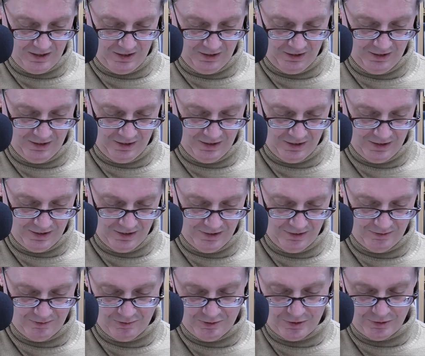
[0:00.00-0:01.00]
And
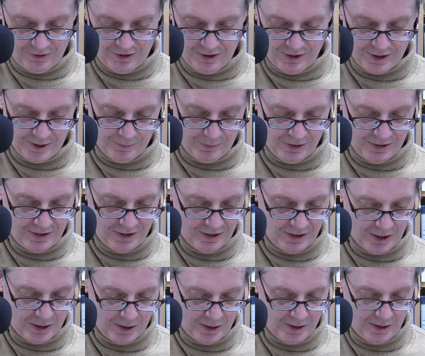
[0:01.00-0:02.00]
so it's not surprising
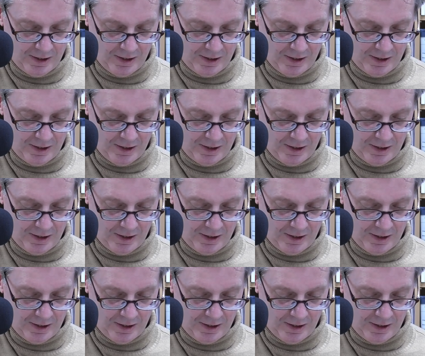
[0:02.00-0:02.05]
that